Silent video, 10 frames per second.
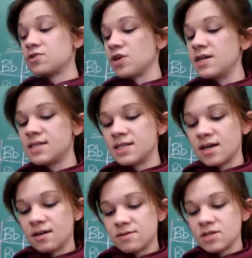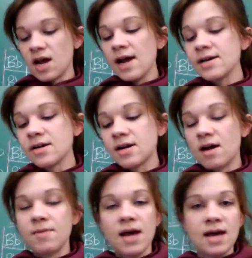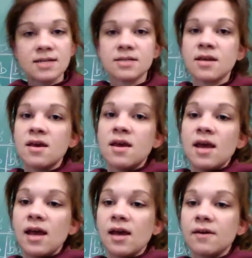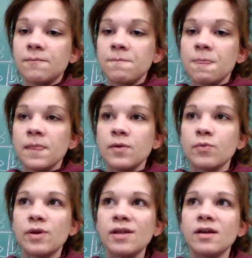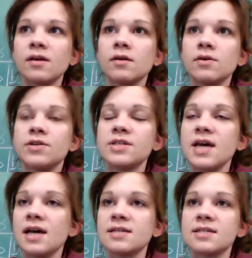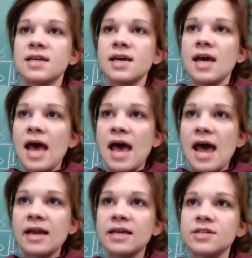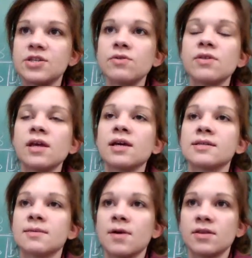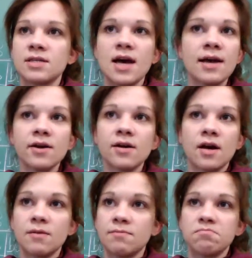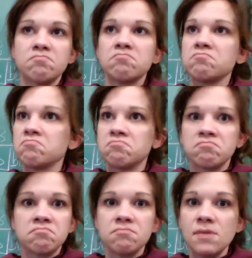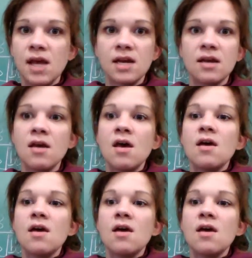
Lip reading: traits a tiger cub has. And really, you just had to say any 2 things about the tiger cub. Any